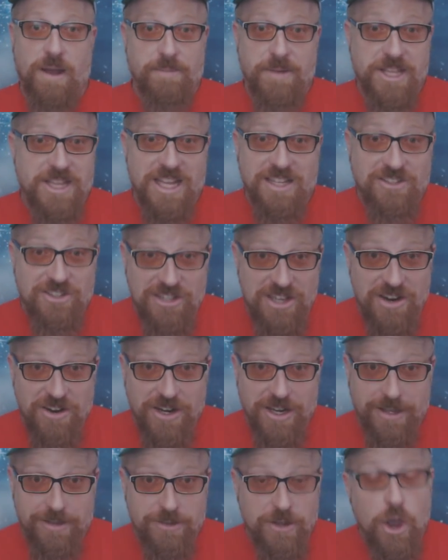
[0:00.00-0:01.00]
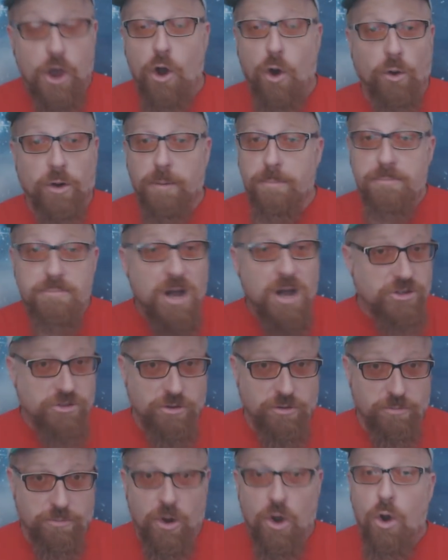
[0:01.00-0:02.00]
I mean, that's serious. Or a
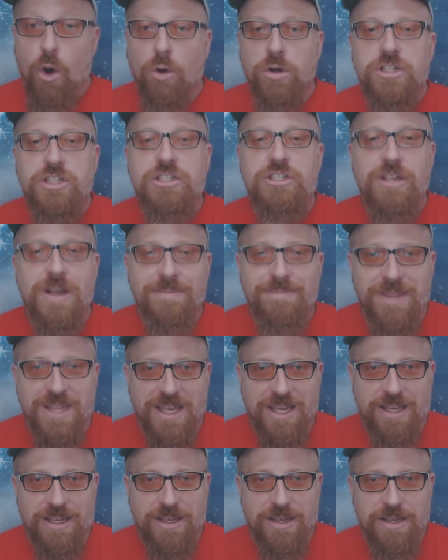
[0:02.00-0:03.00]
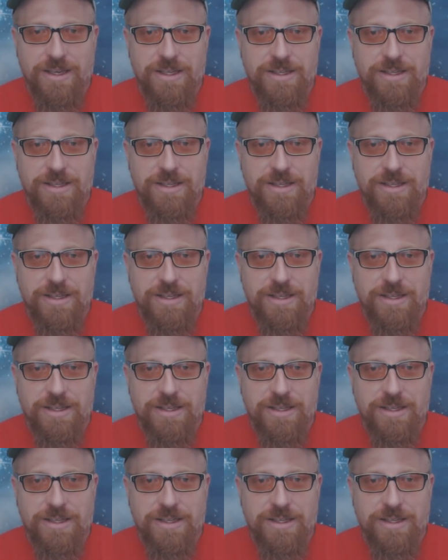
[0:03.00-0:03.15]
mushroom or something